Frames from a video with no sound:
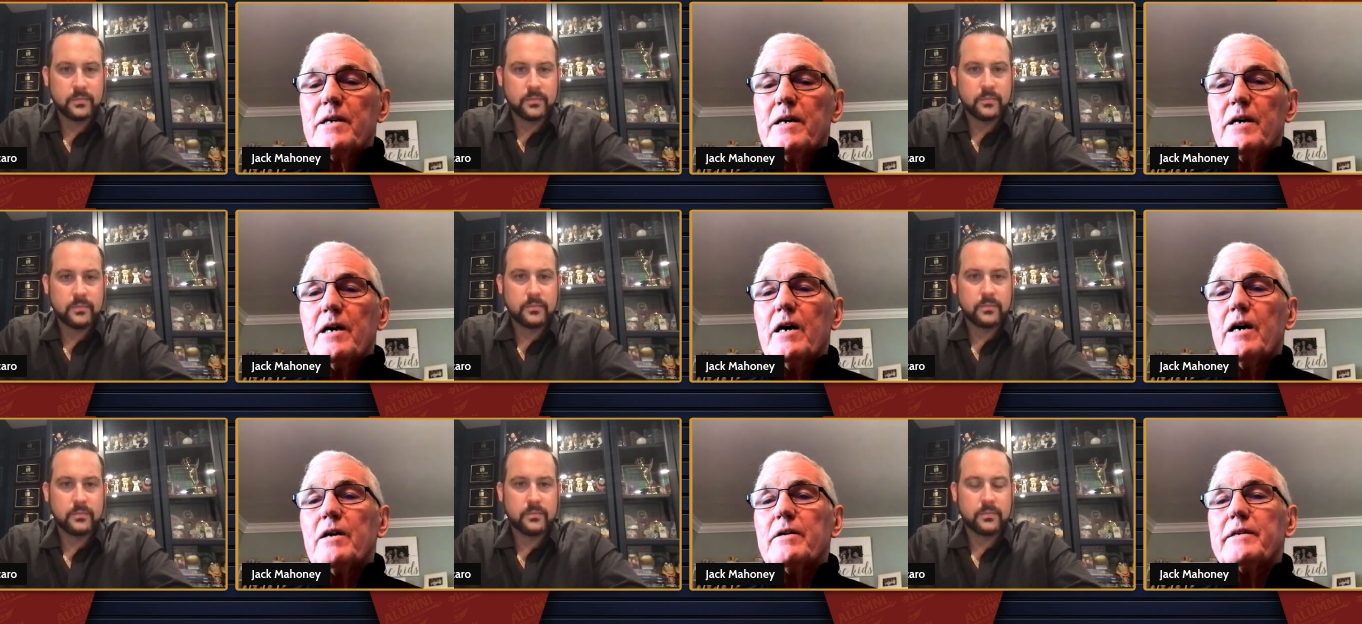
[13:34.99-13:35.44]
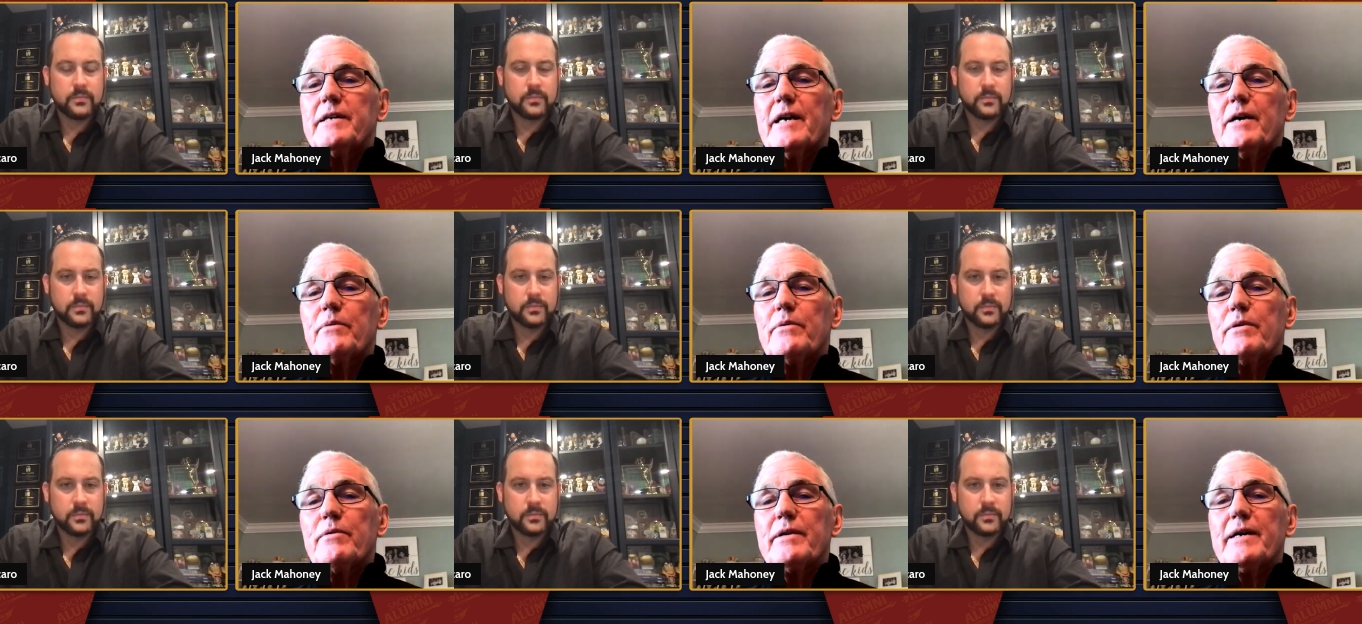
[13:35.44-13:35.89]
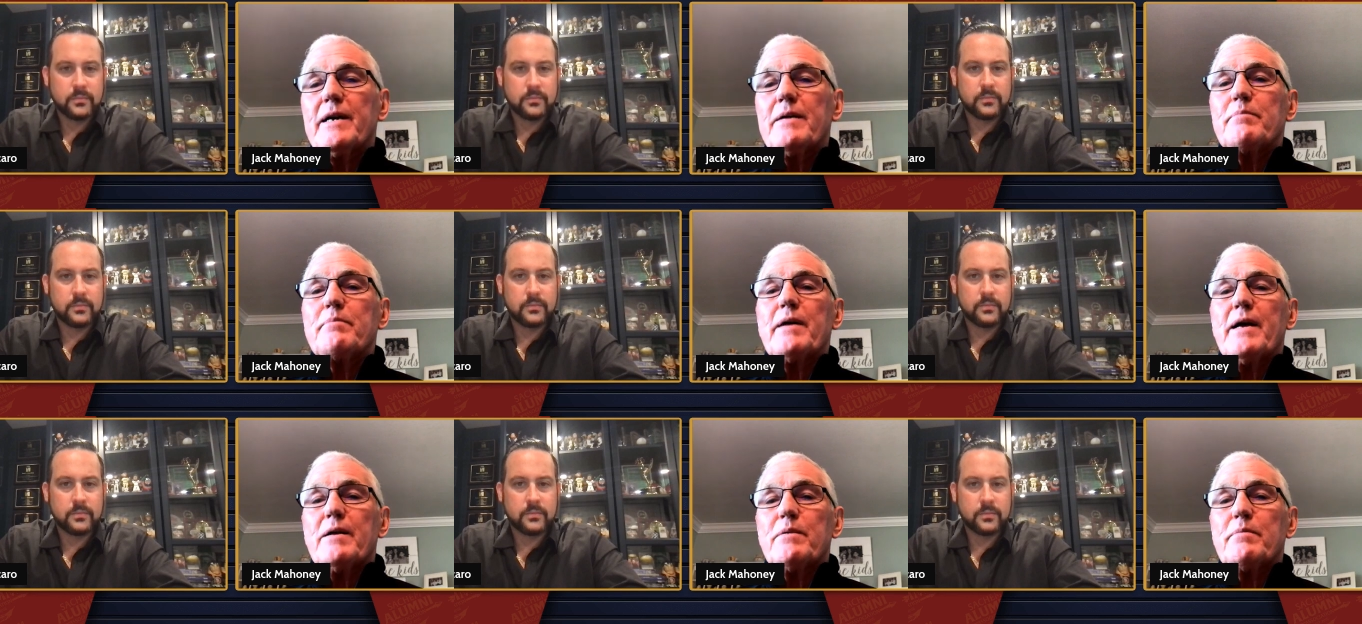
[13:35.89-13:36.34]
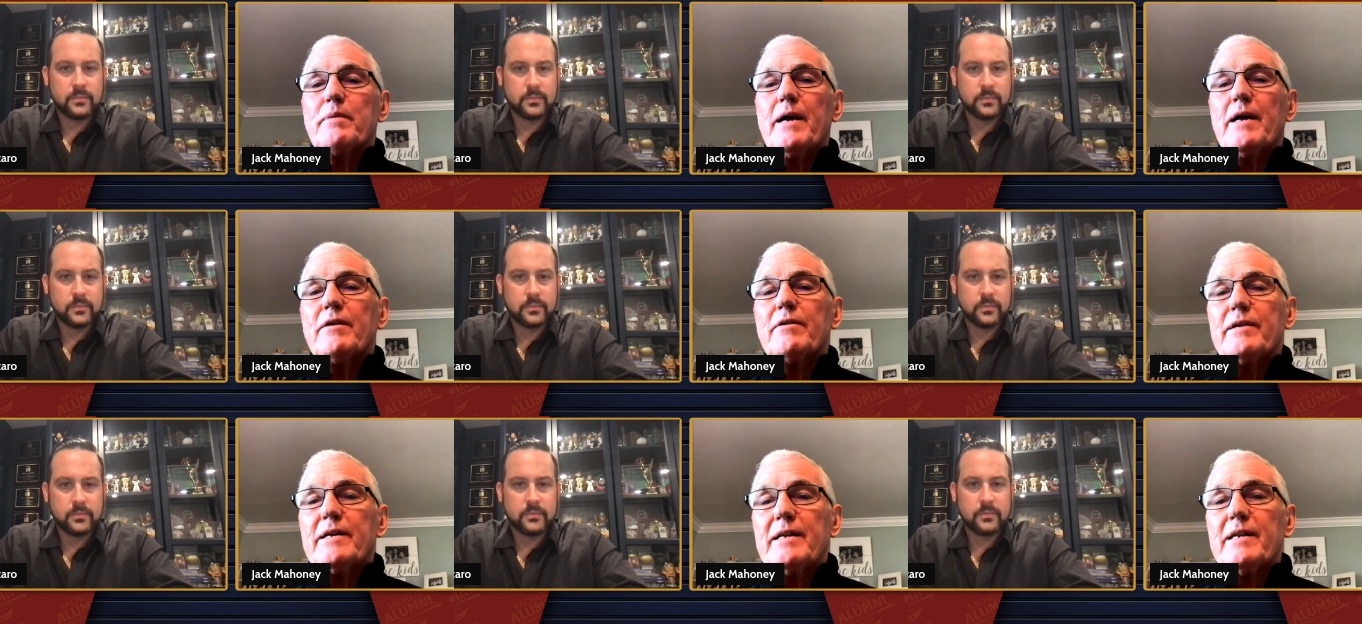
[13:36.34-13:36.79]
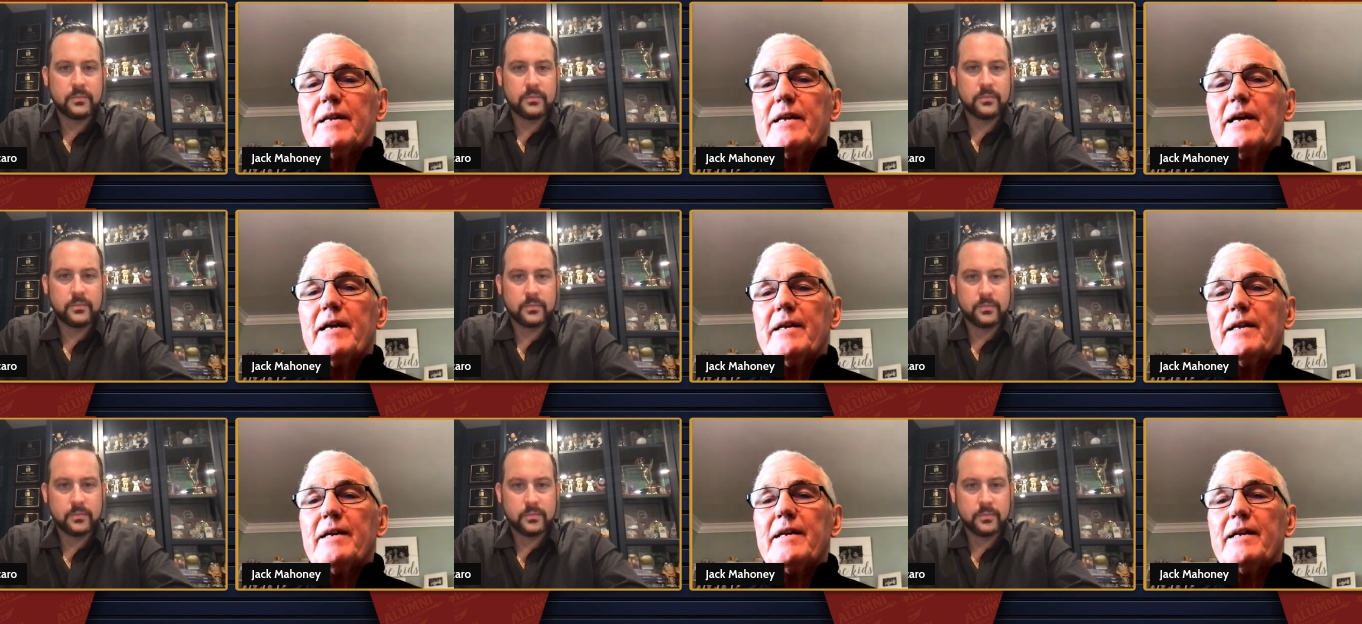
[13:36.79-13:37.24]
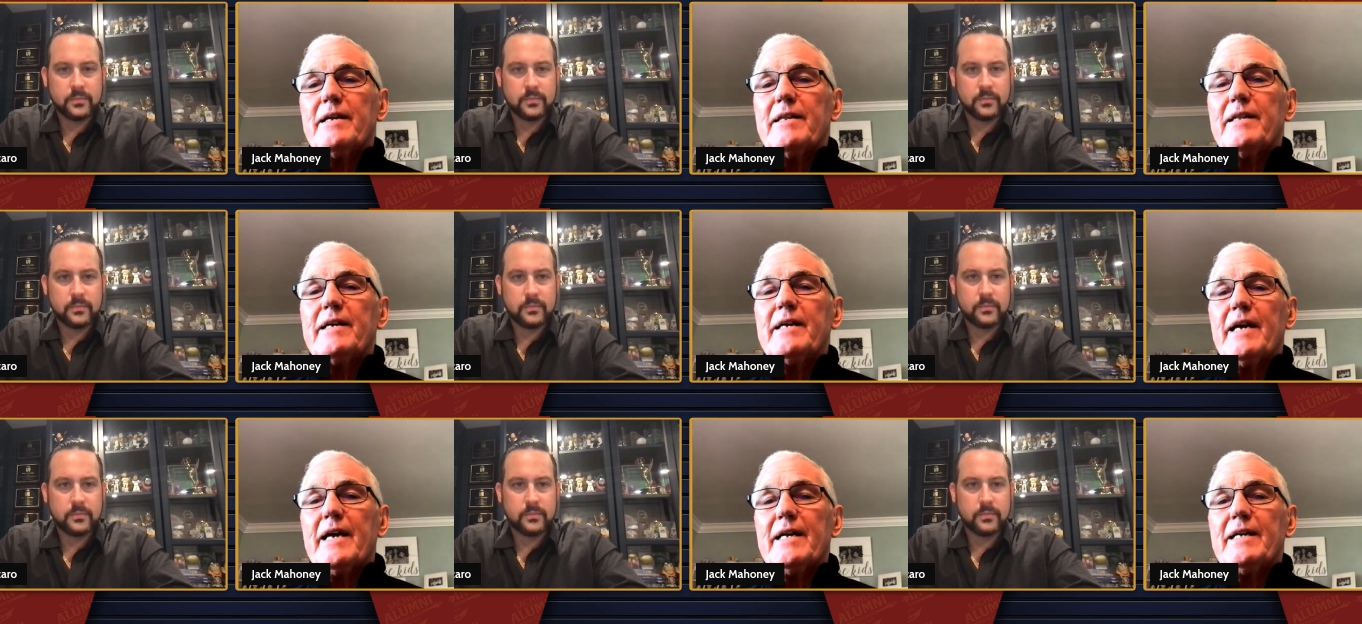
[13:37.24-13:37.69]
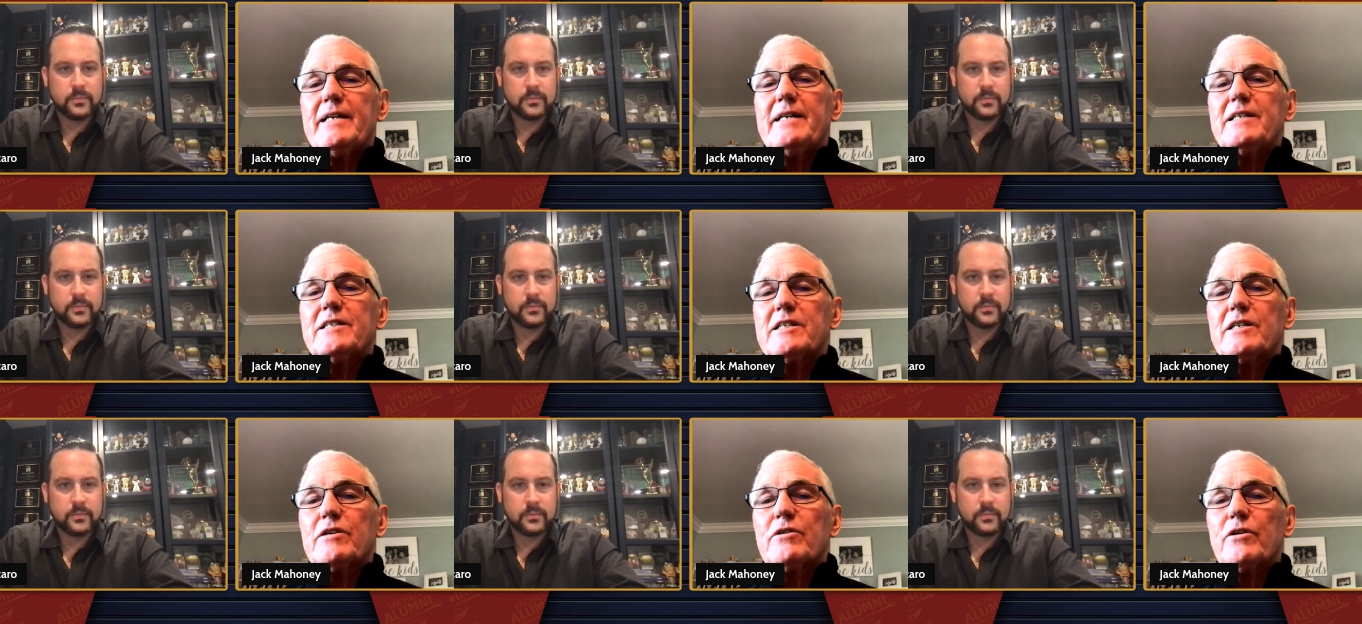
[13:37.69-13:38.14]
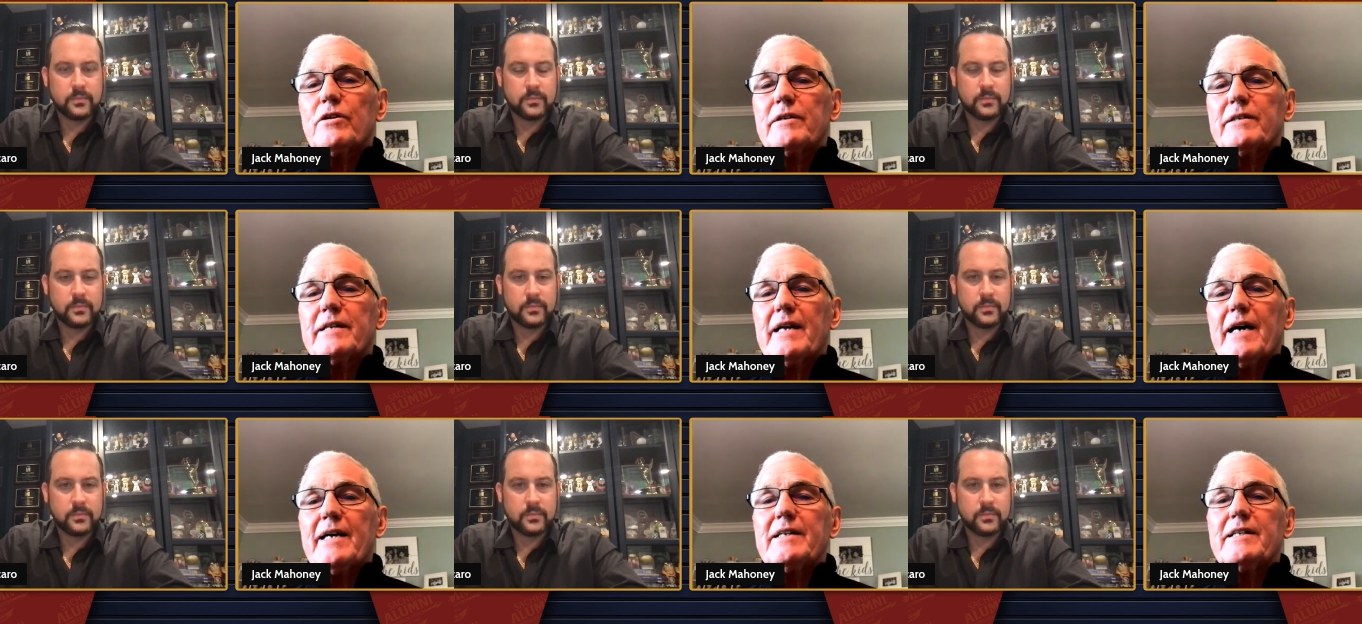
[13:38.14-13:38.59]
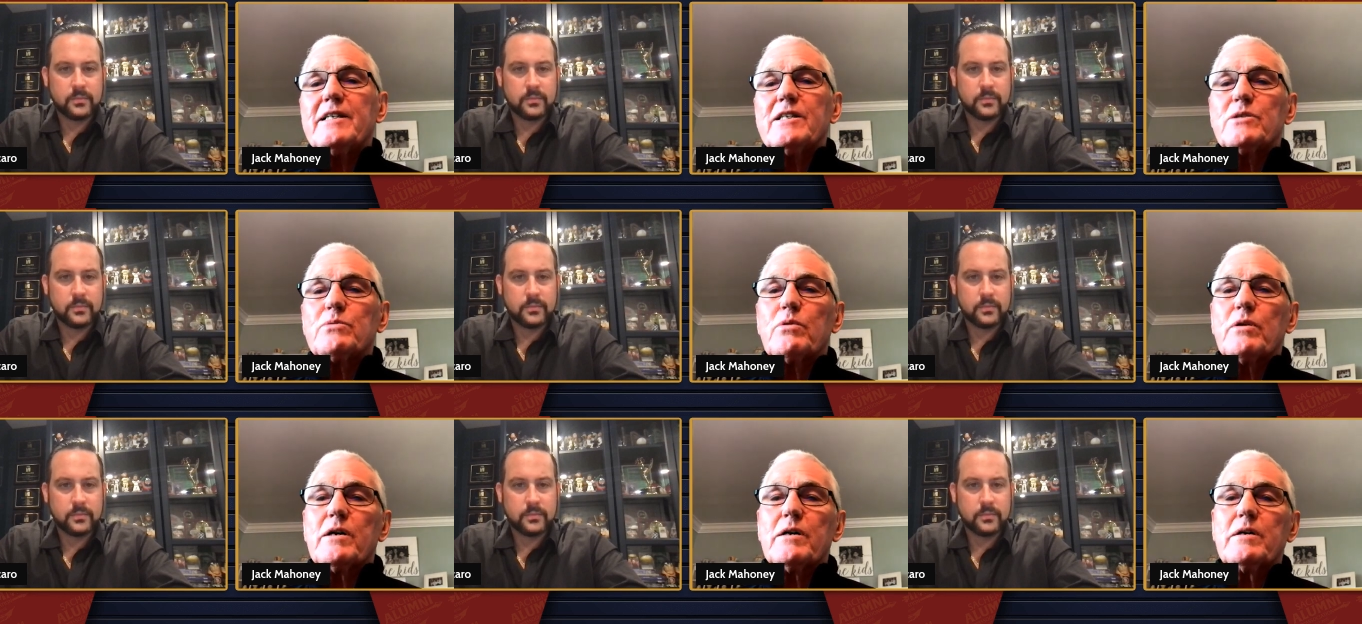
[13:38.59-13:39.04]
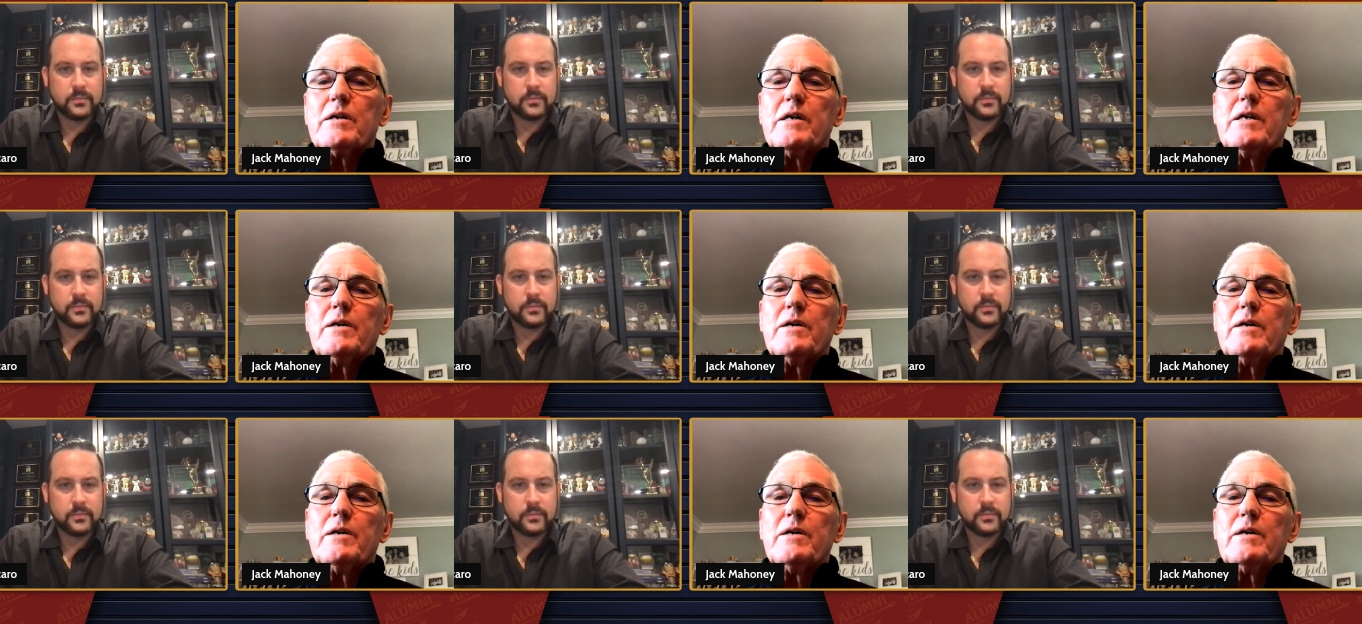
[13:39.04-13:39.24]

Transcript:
Speaker 1: uh, yeah, we were getting better, better. And, and in the 80s and early 90s were,